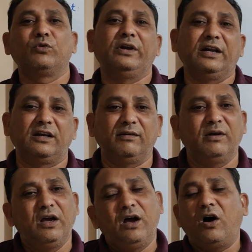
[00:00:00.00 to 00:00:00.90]
to
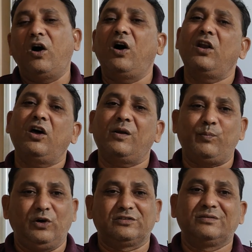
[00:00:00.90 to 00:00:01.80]
native, all
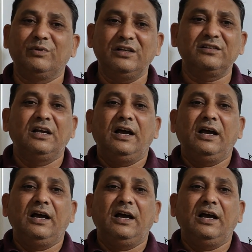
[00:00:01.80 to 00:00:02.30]
are possible.